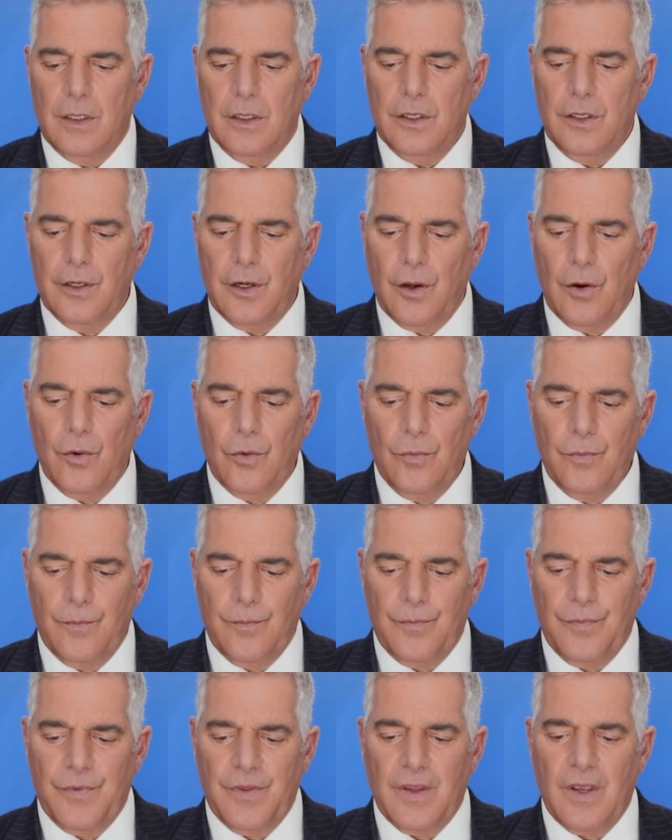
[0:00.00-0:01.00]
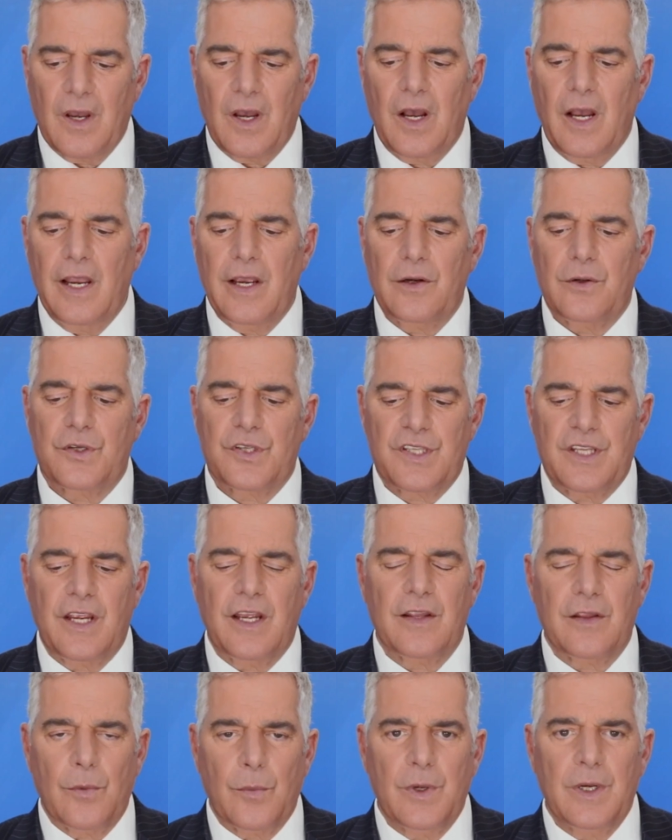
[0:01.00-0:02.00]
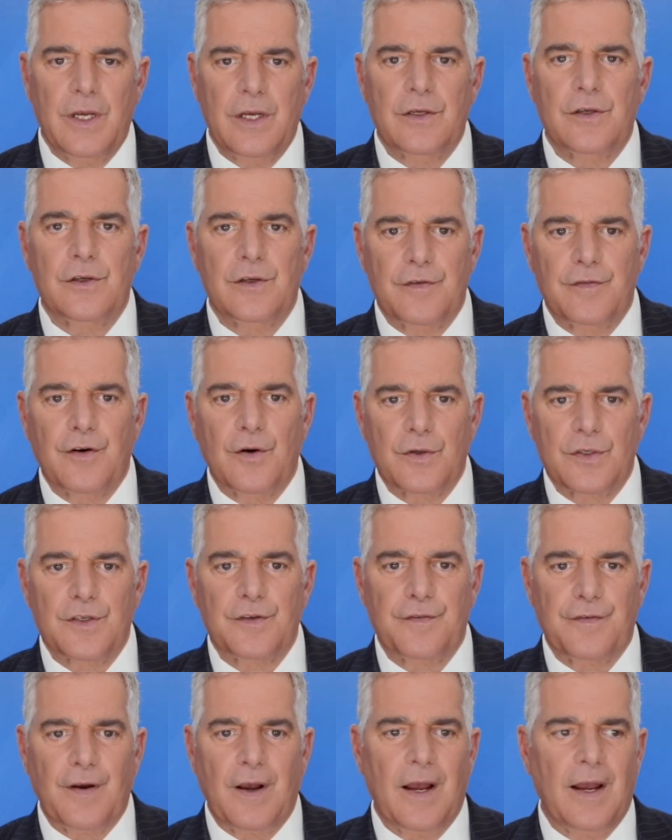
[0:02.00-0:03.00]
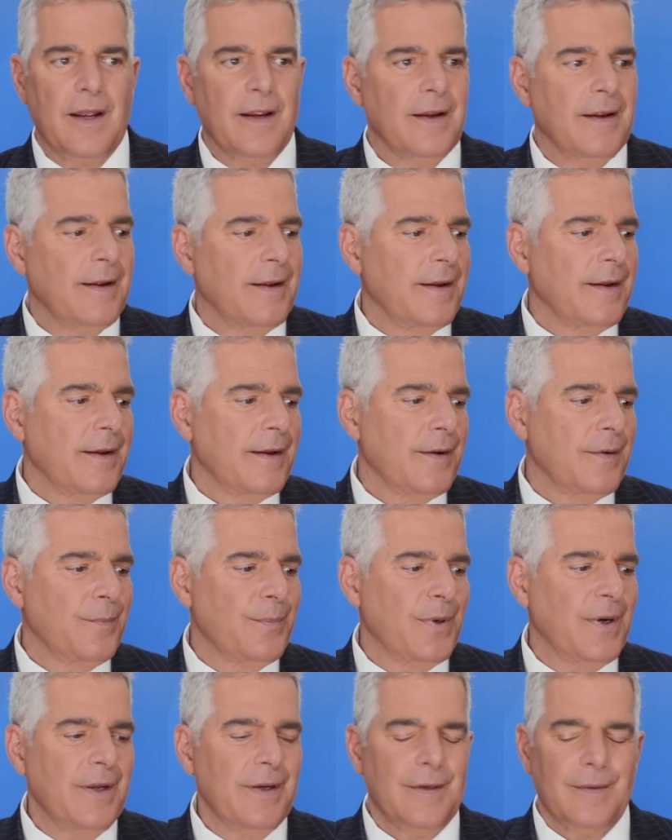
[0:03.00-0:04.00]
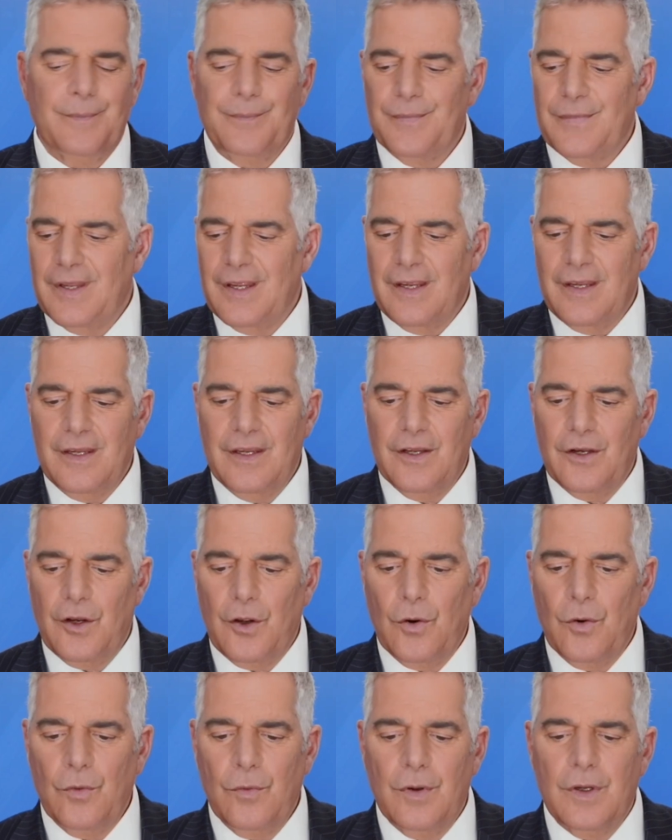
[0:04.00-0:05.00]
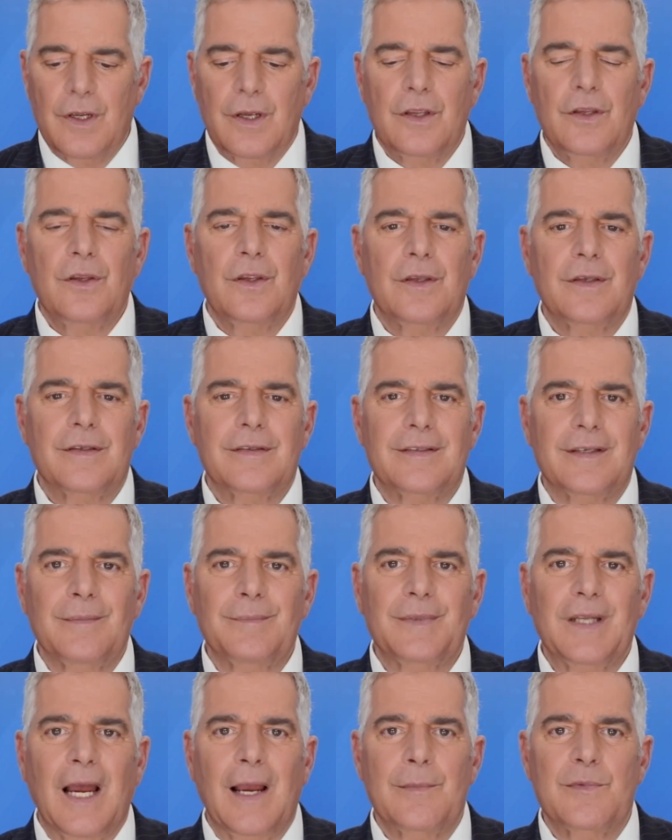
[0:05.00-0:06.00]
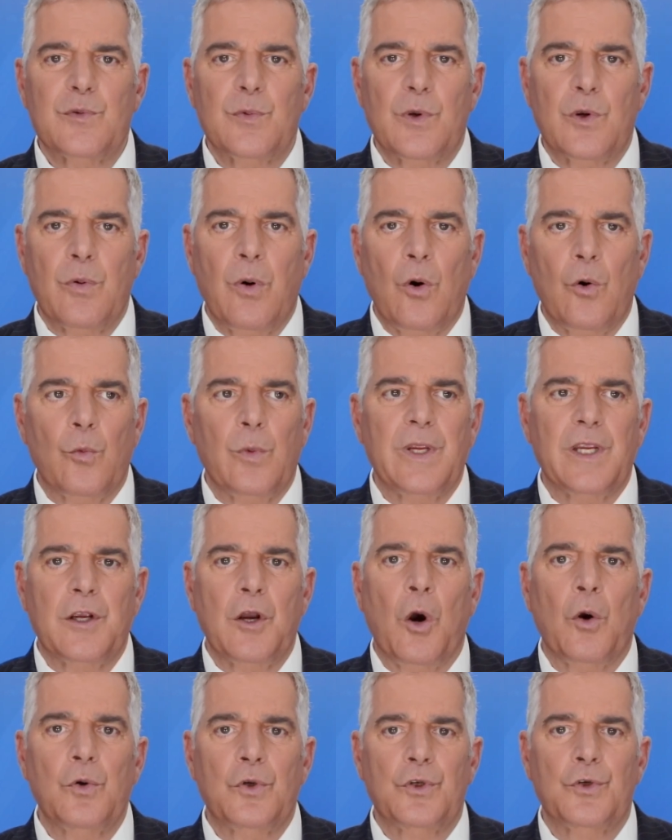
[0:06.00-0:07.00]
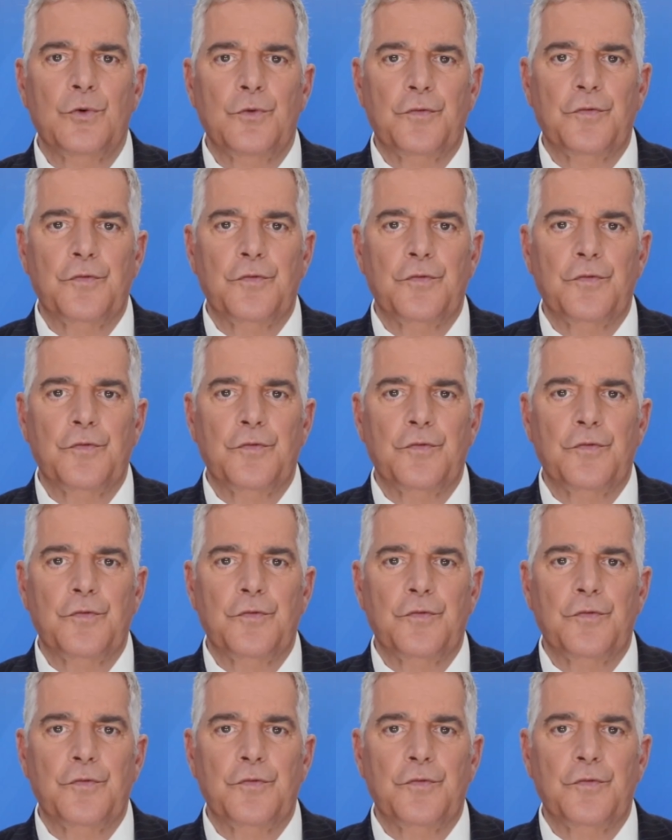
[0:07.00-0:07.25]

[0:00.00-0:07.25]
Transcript: You know, I understand that we need to diversify, but, you know, sometimes we quote, we go too